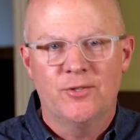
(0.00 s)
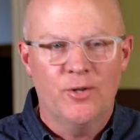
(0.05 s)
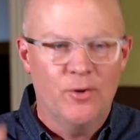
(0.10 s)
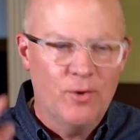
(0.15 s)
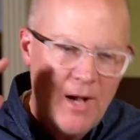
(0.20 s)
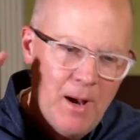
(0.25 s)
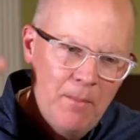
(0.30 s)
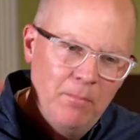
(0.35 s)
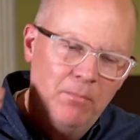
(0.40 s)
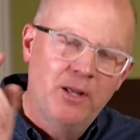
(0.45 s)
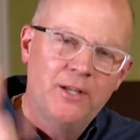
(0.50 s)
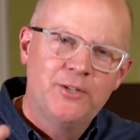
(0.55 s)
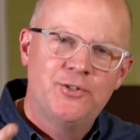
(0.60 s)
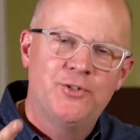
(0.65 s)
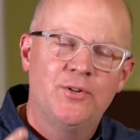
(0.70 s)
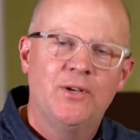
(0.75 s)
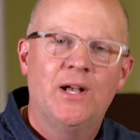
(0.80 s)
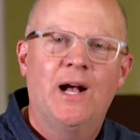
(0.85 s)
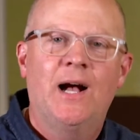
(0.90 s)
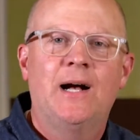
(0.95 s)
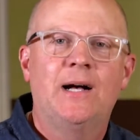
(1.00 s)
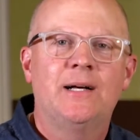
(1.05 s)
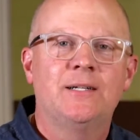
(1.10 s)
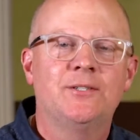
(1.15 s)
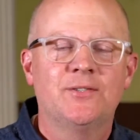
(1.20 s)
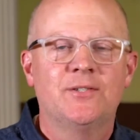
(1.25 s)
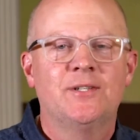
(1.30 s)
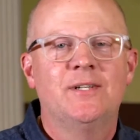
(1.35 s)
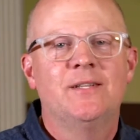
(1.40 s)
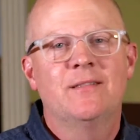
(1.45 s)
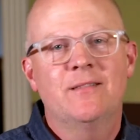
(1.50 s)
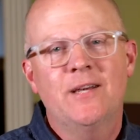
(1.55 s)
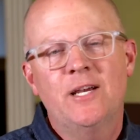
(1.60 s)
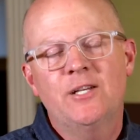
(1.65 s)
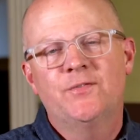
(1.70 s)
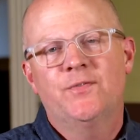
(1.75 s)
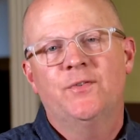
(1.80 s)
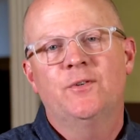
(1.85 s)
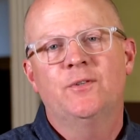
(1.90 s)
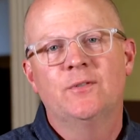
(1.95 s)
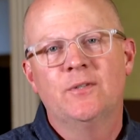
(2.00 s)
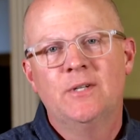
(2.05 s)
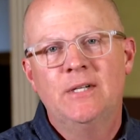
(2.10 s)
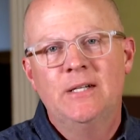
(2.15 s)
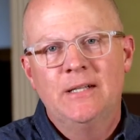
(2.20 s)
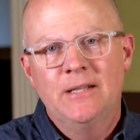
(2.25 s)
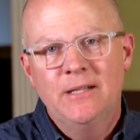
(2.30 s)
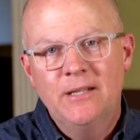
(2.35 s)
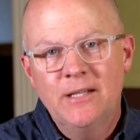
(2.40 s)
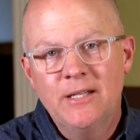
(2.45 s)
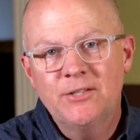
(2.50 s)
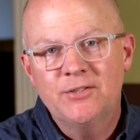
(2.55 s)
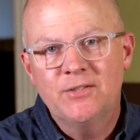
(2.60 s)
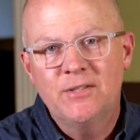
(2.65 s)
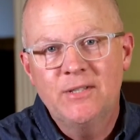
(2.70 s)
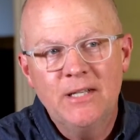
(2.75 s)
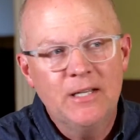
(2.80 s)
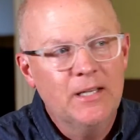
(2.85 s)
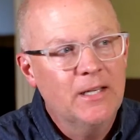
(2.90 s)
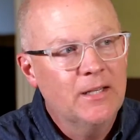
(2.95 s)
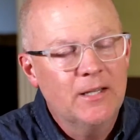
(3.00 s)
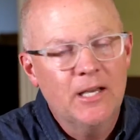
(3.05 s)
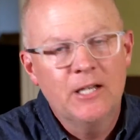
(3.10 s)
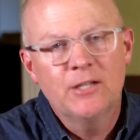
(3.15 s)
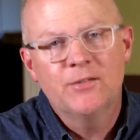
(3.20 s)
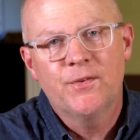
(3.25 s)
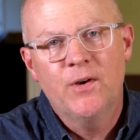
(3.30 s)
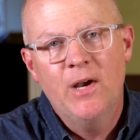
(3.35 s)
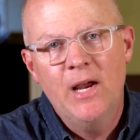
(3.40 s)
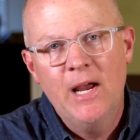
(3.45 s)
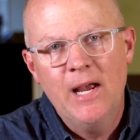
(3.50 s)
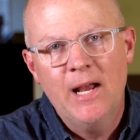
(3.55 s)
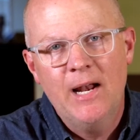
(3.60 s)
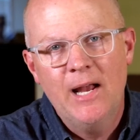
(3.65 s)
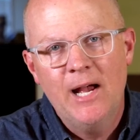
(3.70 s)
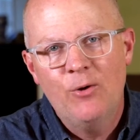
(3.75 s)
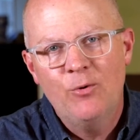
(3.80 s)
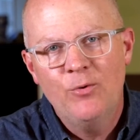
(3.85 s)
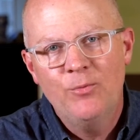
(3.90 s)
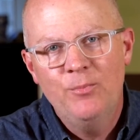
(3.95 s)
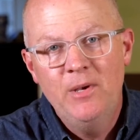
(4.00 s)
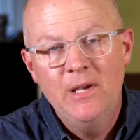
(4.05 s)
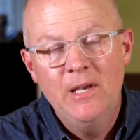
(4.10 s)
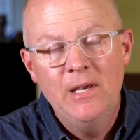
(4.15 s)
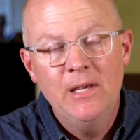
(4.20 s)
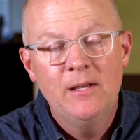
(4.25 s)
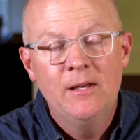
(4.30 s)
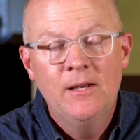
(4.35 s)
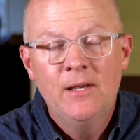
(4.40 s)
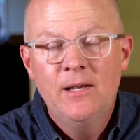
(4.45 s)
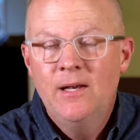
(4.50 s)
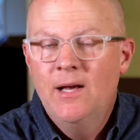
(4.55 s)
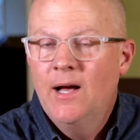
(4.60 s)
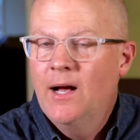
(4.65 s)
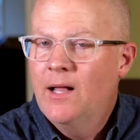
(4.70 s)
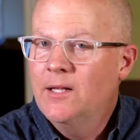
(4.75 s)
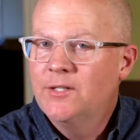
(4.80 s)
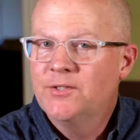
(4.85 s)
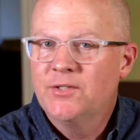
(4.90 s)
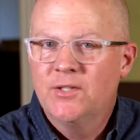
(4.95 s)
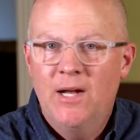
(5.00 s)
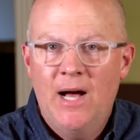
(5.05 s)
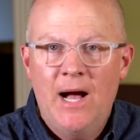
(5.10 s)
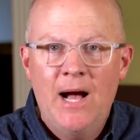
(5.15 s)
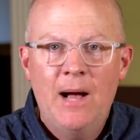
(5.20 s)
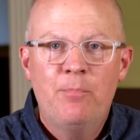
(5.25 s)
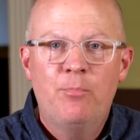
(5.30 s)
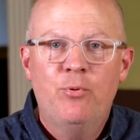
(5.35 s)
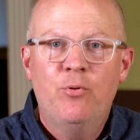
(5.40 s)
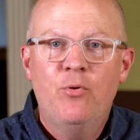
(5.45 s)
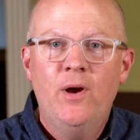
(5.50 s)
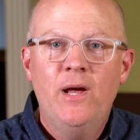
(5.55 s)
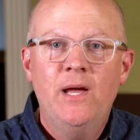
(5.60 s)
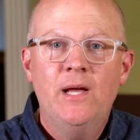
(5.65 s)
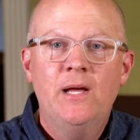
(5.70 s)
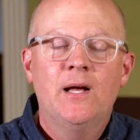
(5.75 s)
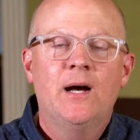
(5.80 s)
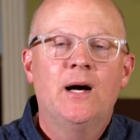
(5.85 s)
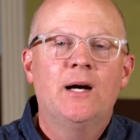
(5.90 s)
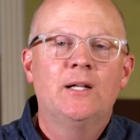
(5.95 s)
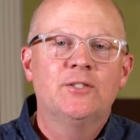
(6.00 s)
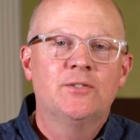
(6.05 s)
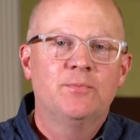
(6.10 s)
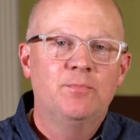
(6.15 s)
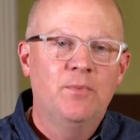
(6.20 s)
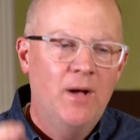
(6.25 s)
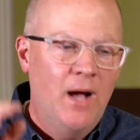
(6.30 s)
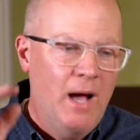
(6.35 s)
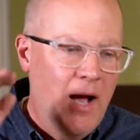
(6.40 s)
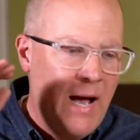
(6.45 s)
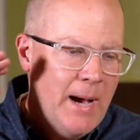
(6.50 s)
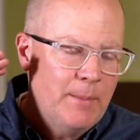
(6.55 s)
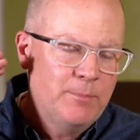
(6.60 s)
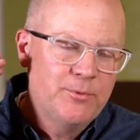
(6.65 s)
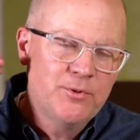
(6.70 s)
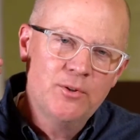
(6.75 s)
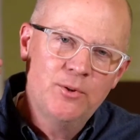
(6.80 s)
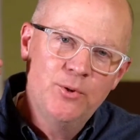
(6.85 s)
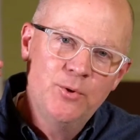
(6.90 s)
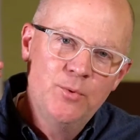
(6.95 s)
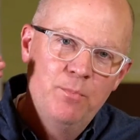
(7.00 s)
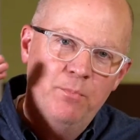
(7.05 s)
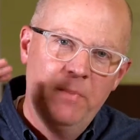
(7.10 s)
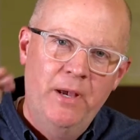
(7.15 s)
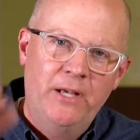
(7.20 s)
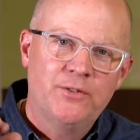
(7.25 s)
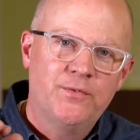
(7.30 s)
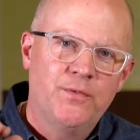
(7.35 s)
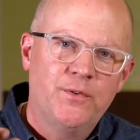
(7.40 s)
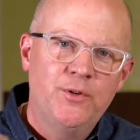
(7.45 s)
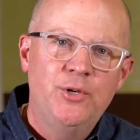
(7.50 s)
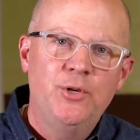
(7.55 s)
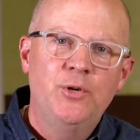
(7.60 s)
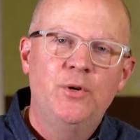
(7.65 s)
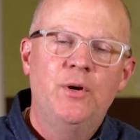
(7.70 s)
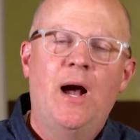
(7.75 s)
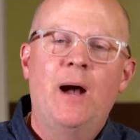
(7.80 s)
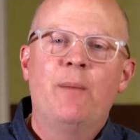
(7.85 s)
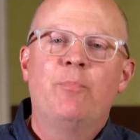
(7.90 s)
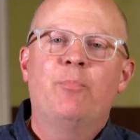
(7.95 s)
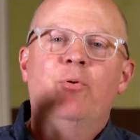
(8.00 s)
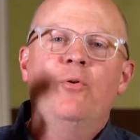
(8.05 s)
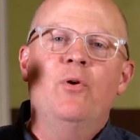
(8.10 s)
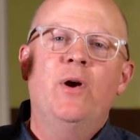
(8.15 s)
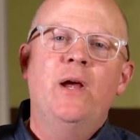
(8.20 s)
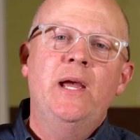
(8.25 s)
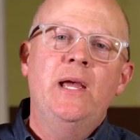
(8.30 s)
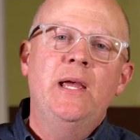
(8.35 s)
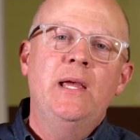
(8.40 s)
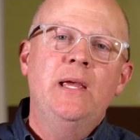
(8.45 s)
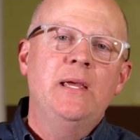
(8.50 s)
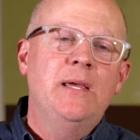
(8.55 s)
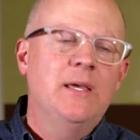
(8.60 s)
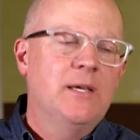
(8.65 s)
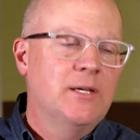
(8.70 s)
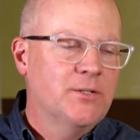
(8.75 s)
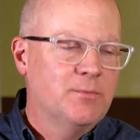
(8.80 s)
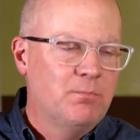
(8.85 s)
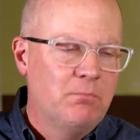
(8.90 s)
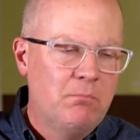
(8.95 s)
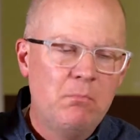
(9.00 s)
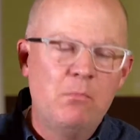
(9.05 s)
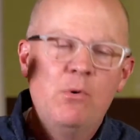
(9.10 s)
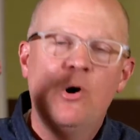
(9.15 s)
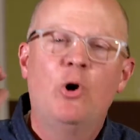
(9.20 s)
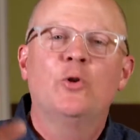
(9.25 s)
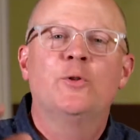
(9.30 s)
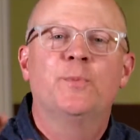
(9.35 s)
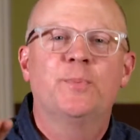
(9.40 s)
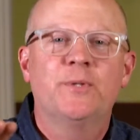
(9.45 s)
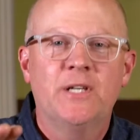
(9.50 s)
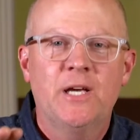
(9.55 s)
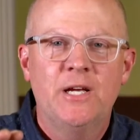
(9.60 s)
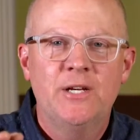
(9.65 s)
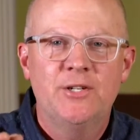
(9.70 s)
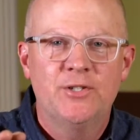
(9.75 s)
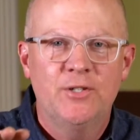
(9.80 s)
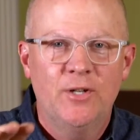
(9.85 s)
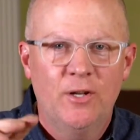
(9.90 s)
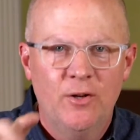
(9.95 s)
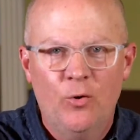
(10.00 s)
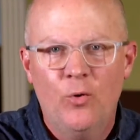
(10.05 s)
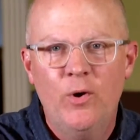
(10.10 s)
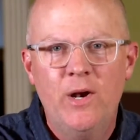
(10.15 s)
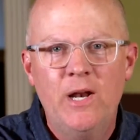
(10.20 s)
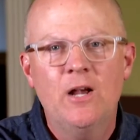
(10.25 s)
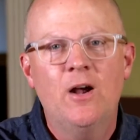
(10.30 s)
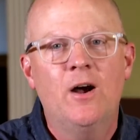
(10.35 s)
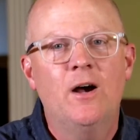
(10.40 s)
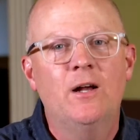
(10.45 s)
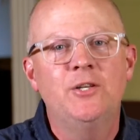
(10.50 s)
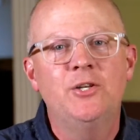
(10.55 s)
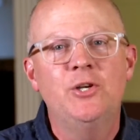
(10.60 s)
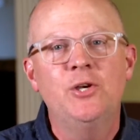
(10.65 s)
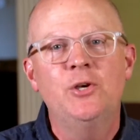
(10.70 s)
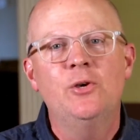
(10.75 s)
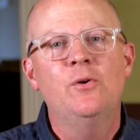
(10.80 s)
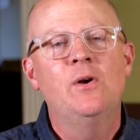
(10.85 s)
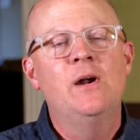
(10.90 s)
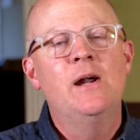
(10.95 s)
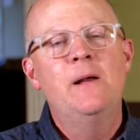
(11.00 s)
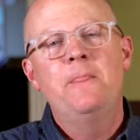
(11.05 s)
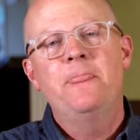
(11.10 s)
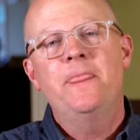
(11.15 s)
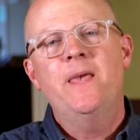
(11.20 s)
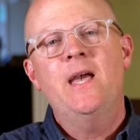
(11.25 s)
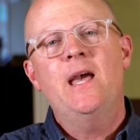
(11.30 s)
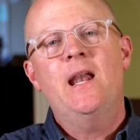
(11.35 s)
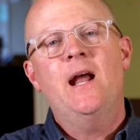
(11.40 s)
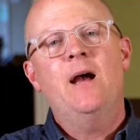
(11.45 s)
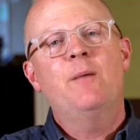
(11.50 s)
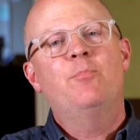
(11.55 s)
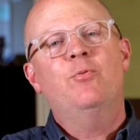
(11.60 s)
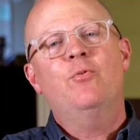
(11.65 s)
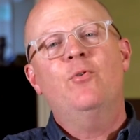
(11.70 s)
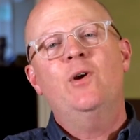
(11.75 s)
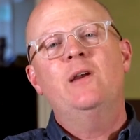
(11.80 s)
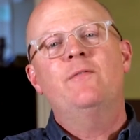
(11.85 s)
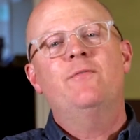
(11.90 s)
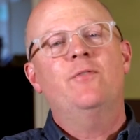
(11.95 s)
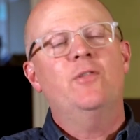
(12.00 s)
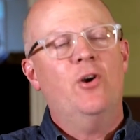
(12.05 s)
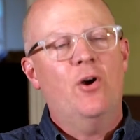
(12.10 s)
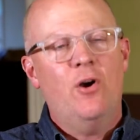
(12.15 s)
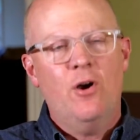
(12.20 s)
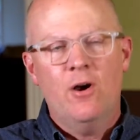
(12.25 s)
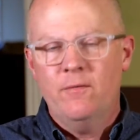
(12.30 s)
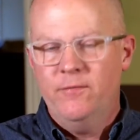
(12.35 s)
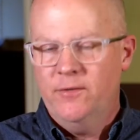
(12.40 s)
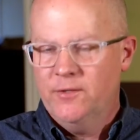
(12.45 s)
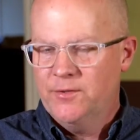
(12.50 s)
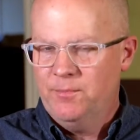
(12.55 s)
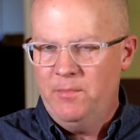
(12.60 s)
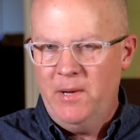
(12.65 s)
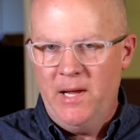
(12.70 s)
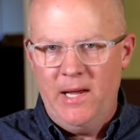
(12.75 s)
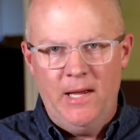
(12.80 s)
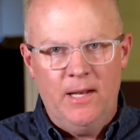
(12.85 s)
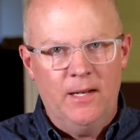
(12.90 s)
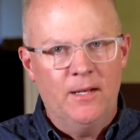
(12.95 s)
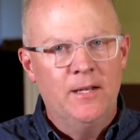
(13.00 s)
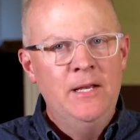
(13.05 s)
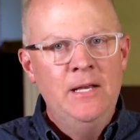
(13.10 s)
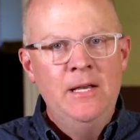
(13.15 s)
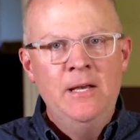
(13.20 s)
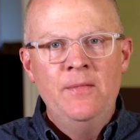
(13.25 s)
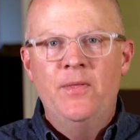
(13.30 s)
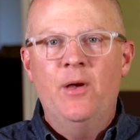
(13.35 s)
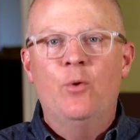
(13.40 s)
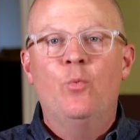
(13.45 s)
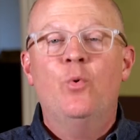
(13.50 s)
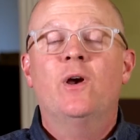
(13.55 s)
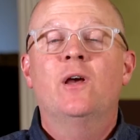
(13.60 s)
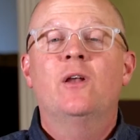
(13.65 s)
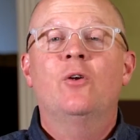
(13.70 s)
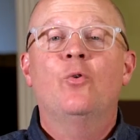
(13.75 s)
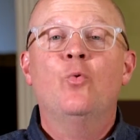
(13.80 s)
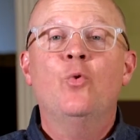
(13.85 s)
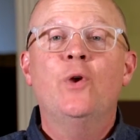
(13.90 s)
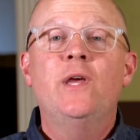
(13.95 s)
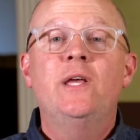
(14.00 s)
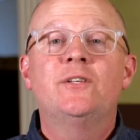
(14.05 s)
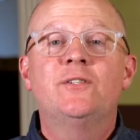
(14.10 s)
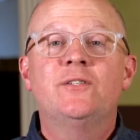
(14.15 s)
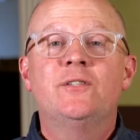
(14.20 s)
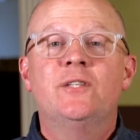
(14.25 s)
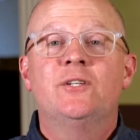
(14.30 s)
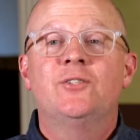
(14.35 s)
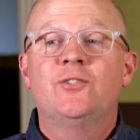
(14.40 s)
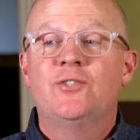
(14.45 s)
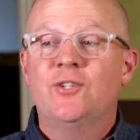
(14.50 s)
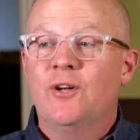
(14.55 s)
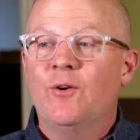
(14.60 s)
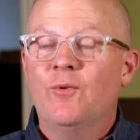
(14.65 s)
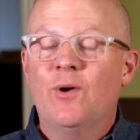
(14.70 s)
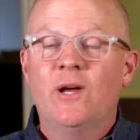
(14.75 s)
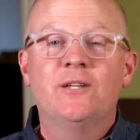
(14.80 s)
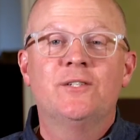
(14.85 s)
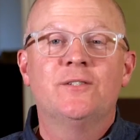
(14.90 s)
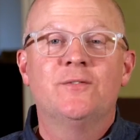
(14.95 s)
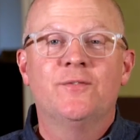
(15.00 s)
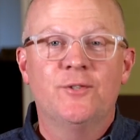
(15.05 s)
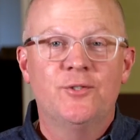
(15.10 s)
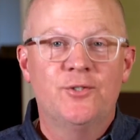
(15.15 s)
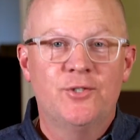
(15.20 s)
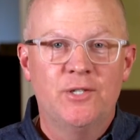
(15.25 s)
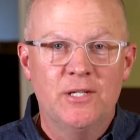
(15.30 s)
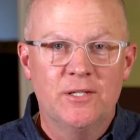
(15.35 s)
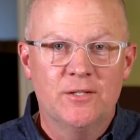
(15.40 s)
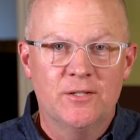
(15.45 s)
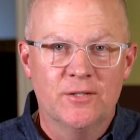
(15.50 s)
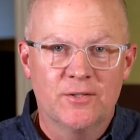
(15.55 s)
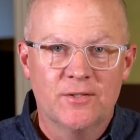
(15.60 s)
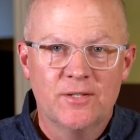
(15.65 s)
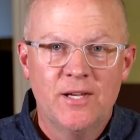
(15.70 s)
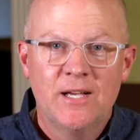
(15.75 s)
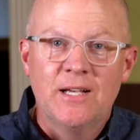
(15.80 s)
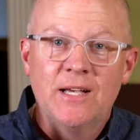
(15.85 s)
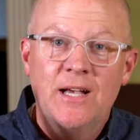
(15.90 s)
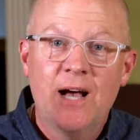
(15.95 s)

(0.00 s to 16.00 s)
So God bless you guys. Thanks for listening, and thanks for hanging out with me. Listen, I pray God's absolute best for you. I pray His multiplication anointing on you, and I pray for the harvest, man, that we're gonna reach this generation for Jesus.